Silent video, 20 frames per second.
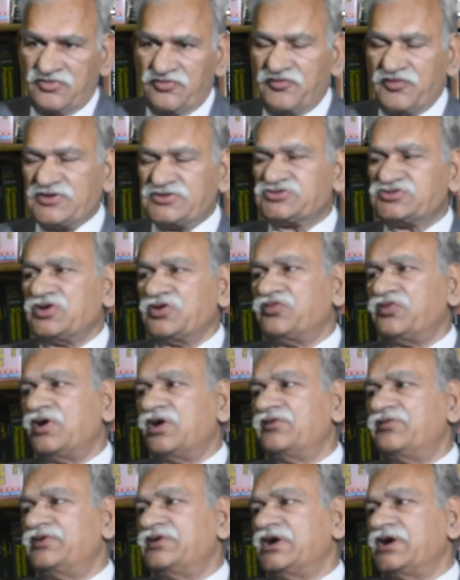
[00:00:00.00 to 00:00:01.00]
First of
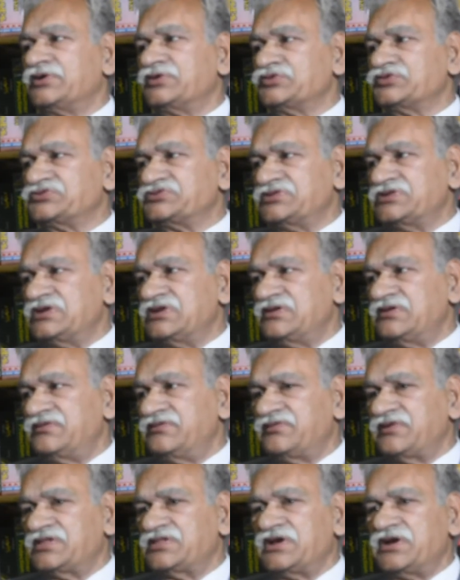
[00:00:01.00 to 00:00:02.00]
all, we have to see
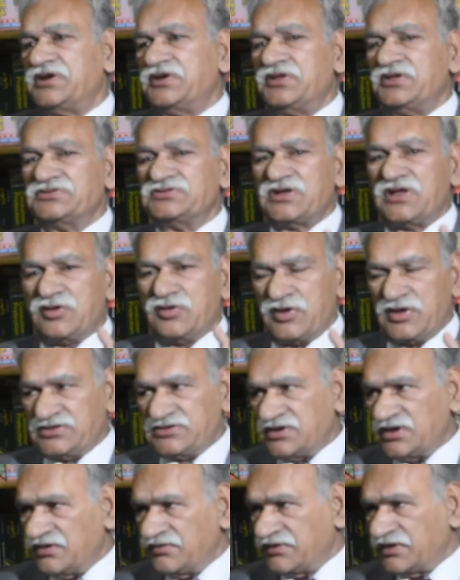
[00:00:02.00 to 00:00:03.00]
whether it is an
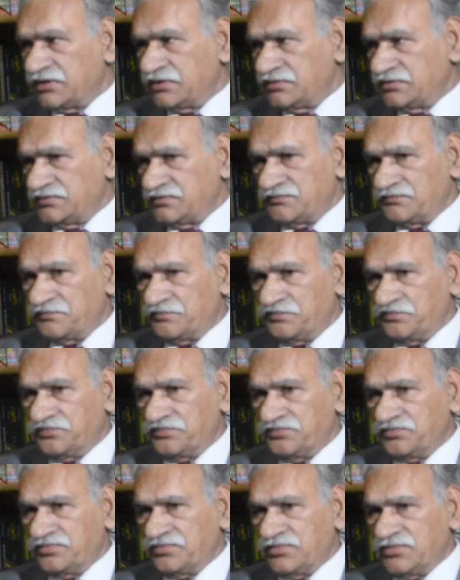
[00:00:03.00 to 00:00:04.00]
original one.
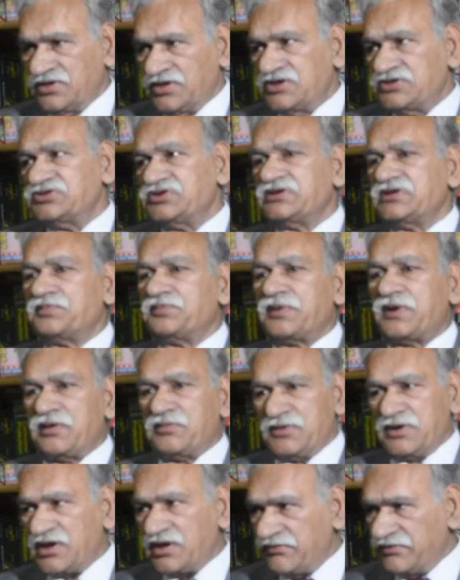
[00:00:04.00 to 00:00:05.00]
Is it a
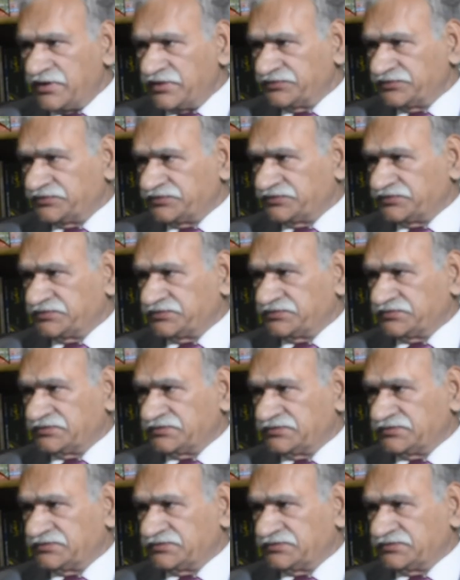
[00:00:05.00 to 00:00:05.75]
primary evidence?